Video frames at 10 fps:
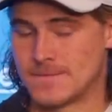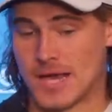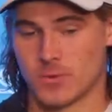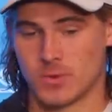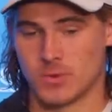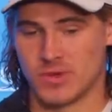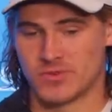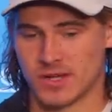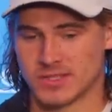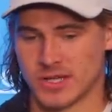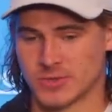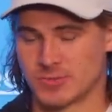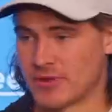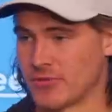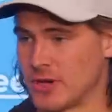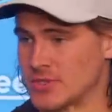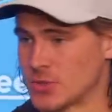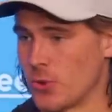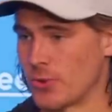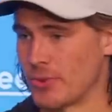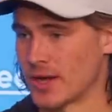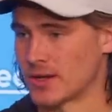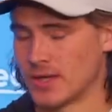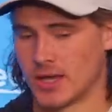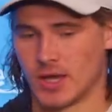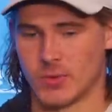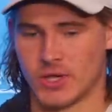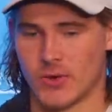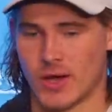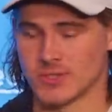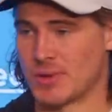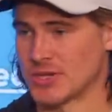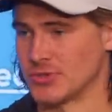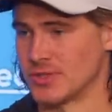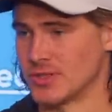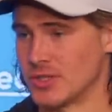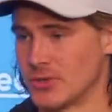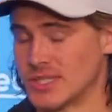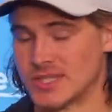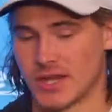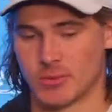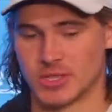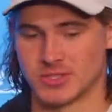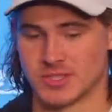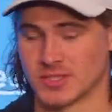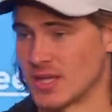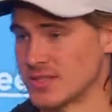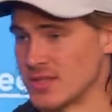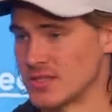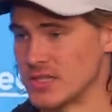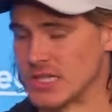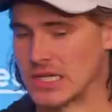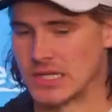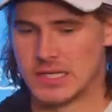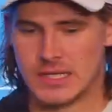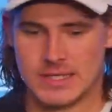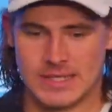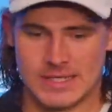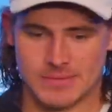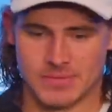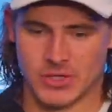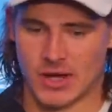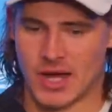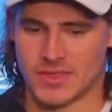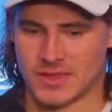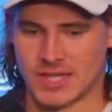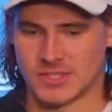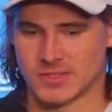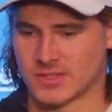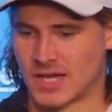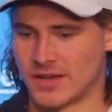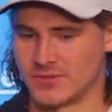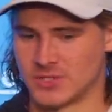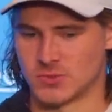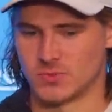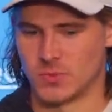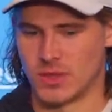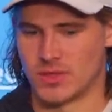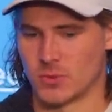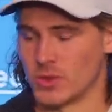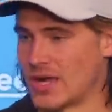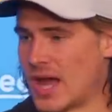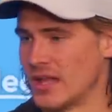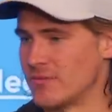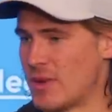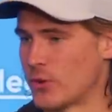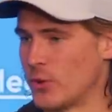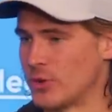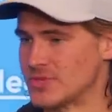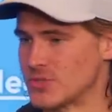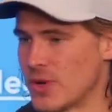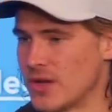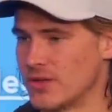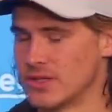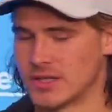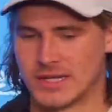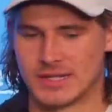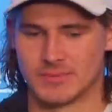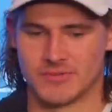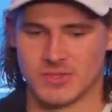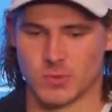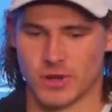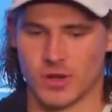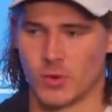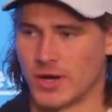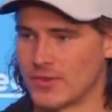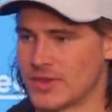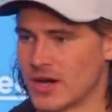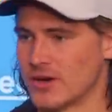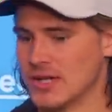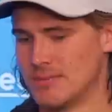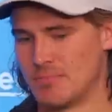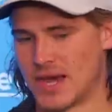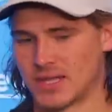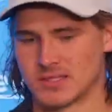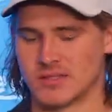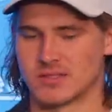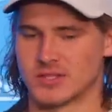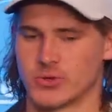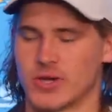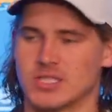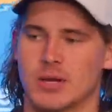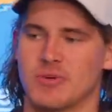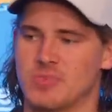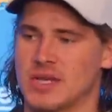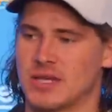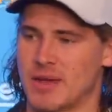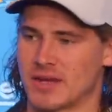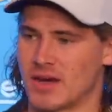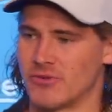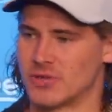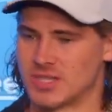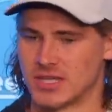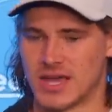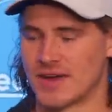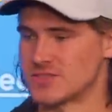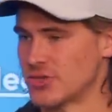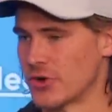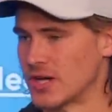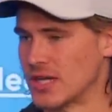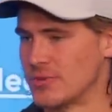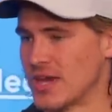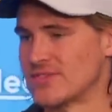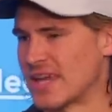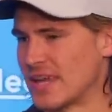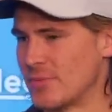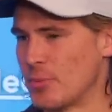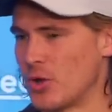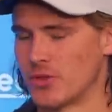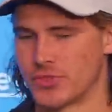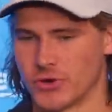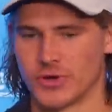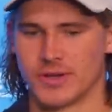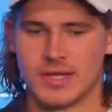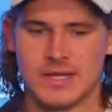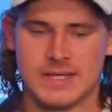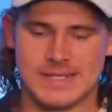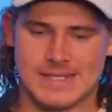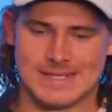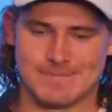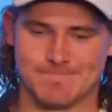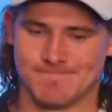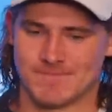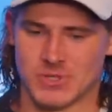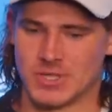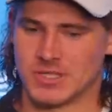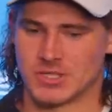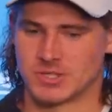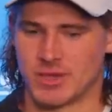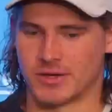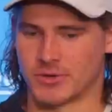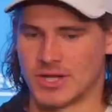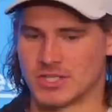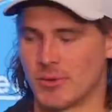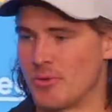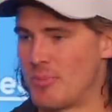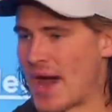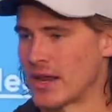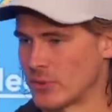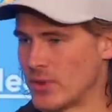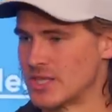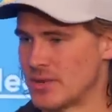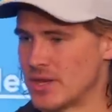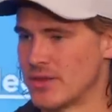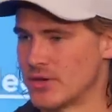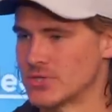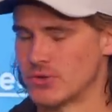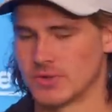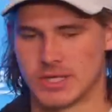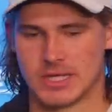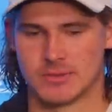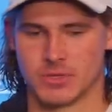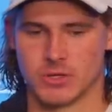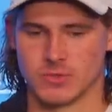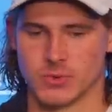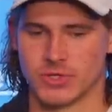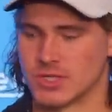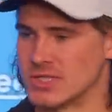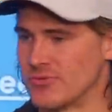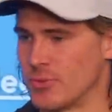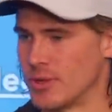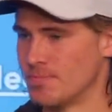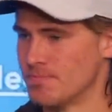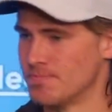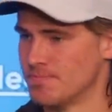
Yeah, we've got a ton of respect for him as a cornerback, and we know how special, and he's had a bunch of success in this league, and I think that's kind of just, we think really highly of Mike Williams as well, and if it's one-on-one out there, Mike has done such a great job of beating man coverage that you have to target him, you have to get him the ball on third, and so he's just done a great job of battling when he's been in there, so it was really good to see from him.